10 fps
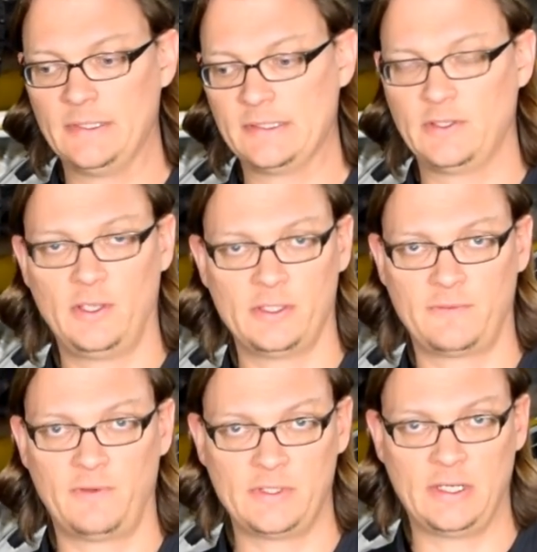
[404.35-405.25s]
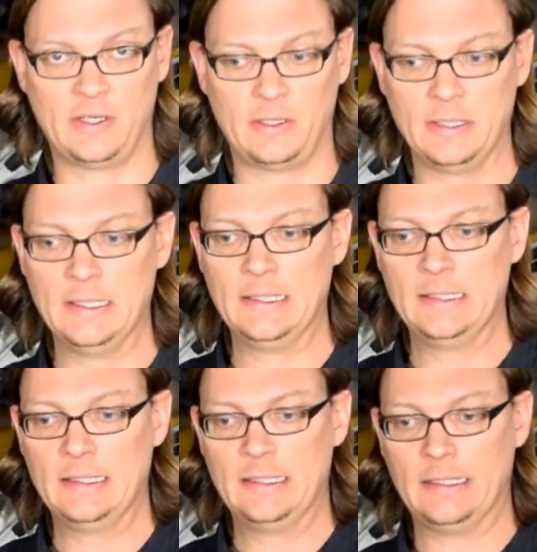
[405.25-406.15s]
It's the tallest first gear
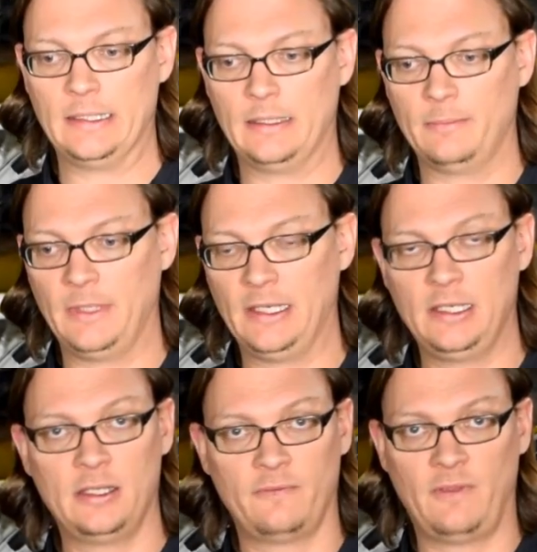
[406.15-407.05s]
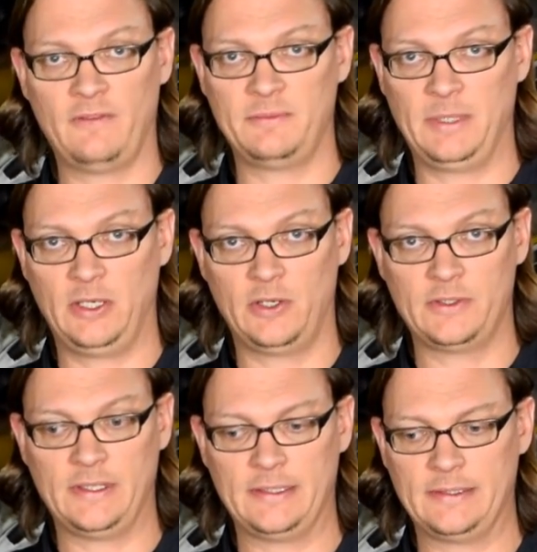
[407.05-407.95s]
in any of the 5-speed gear
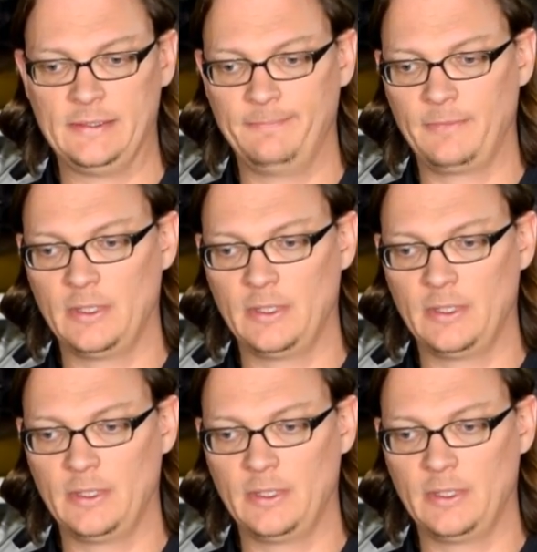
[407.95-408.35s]
sets.